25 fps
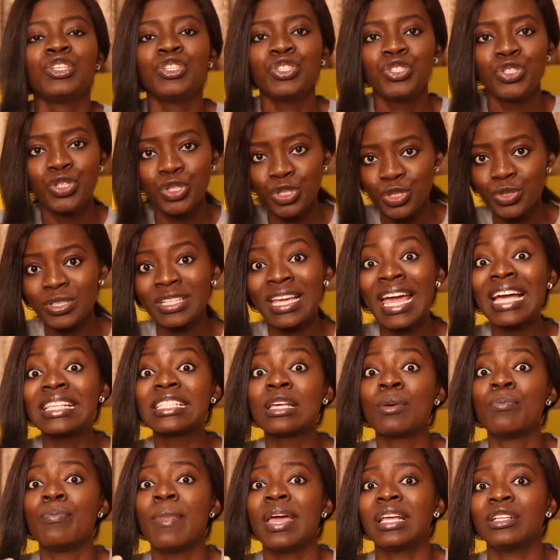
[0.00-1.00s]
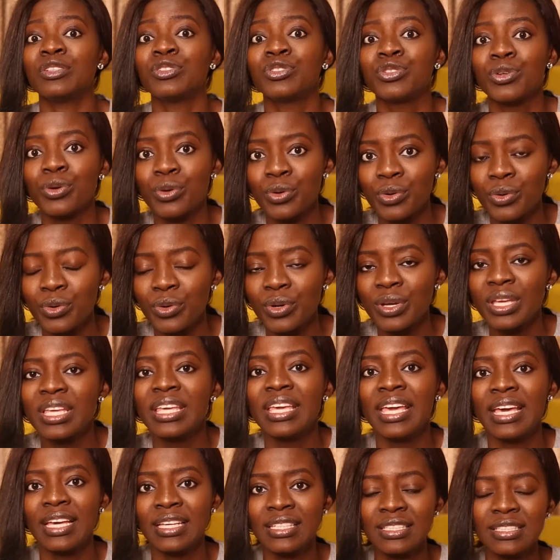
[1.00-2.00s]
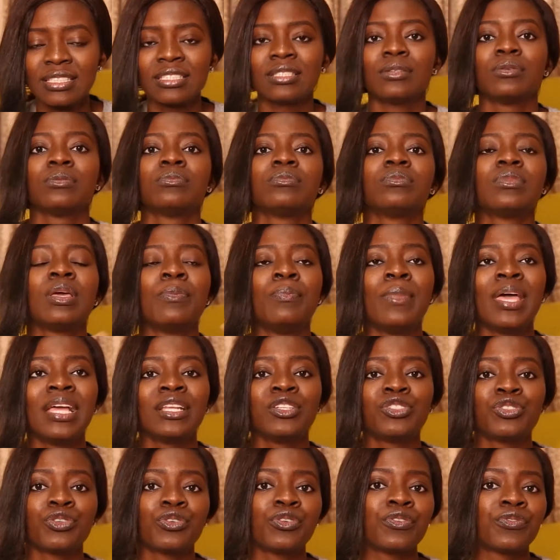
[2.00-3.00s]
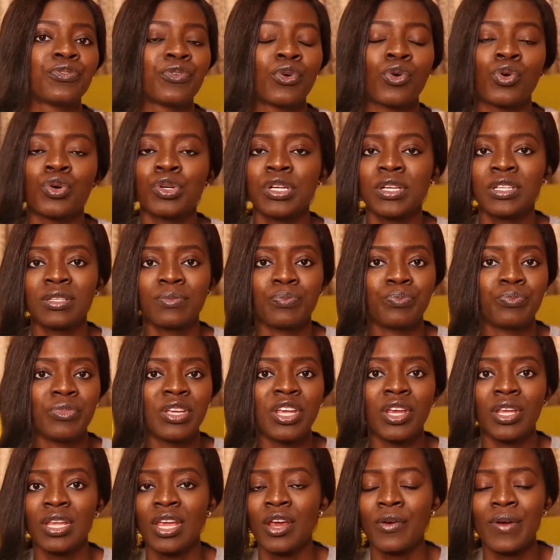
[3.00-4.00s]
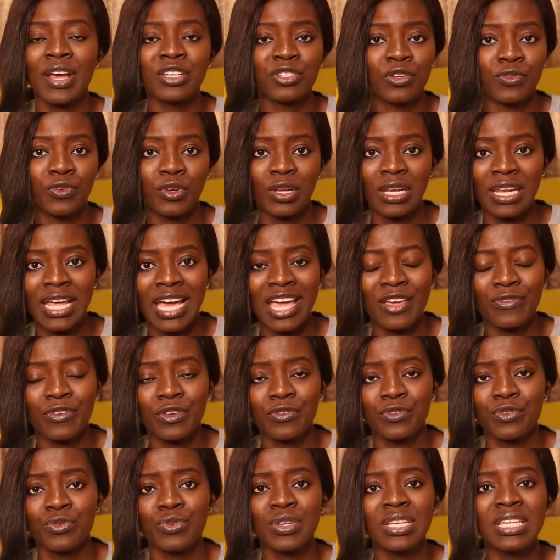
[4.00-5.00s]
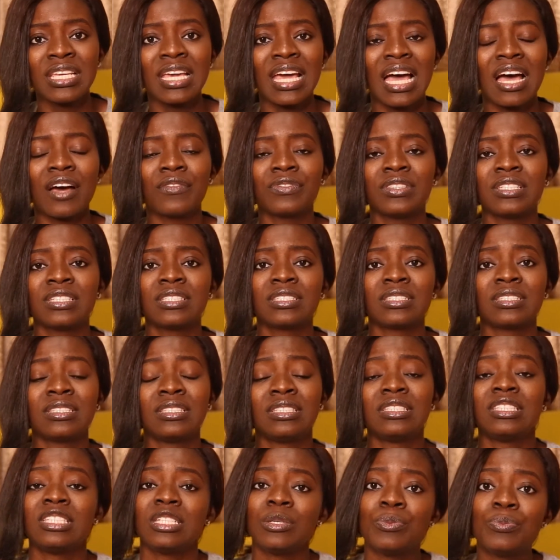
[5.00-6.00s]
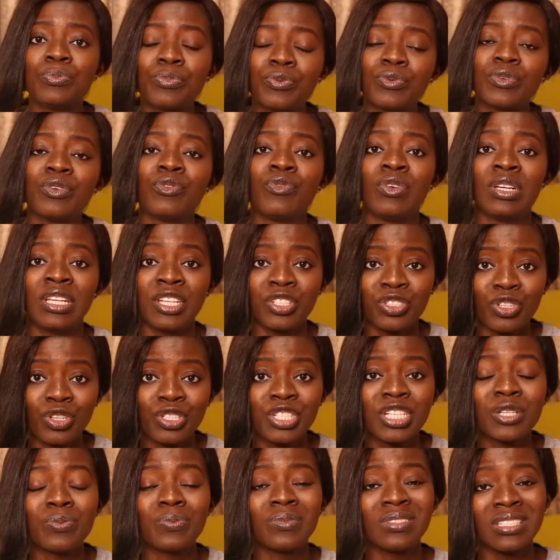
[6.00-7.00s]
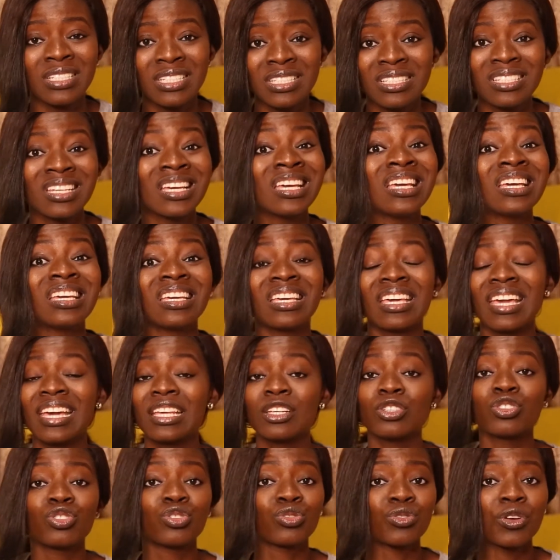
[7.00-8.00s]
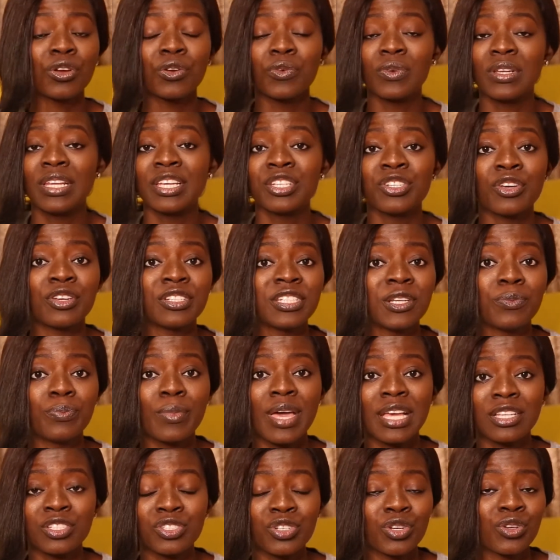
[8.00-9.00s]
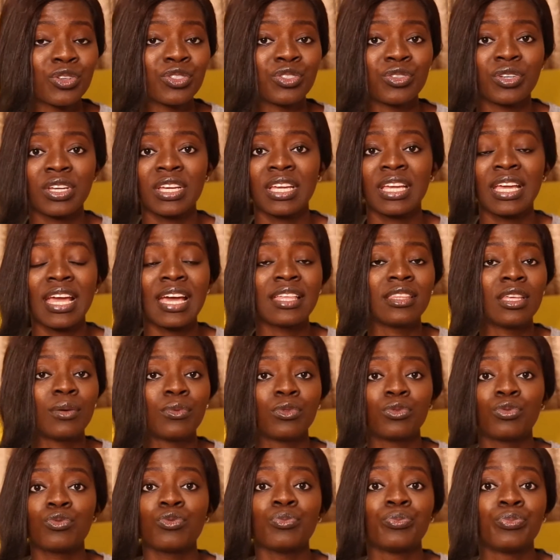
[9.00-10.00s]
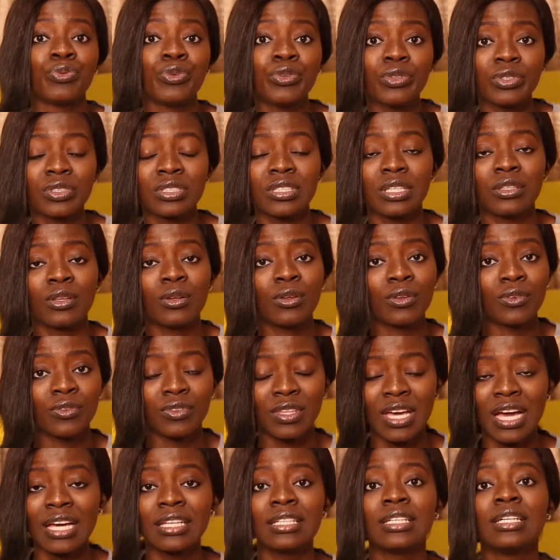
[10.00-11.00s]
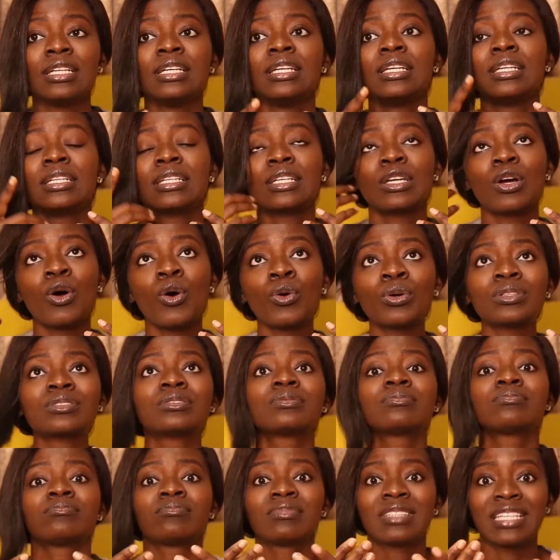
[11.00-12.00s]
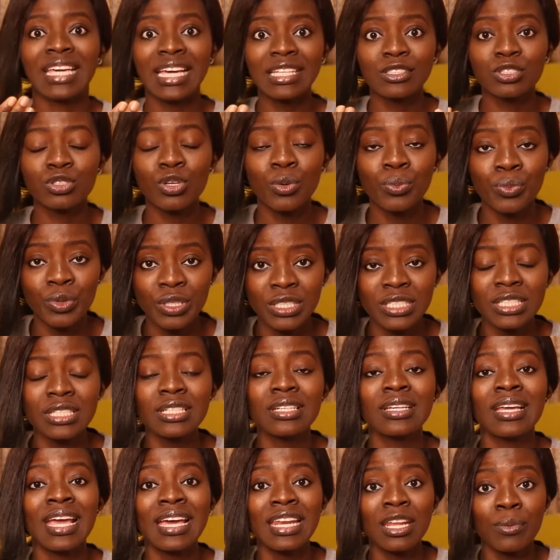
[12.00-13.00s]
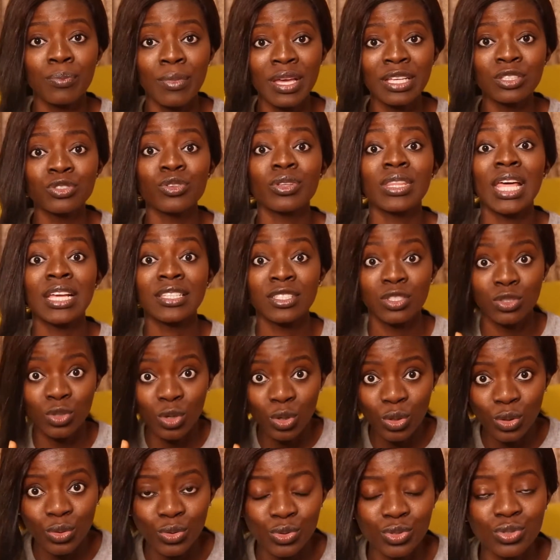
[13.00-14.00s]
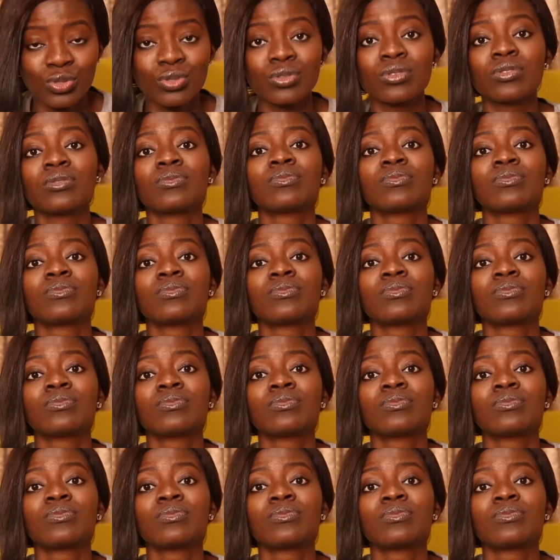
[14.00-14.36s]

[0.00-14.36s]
You should get a mentor. Yes, a mentor for areas of your life. If you really have this deep relationship need, get strong relationship mentors. You can get them through books and all of that. Or get a mentor that is close.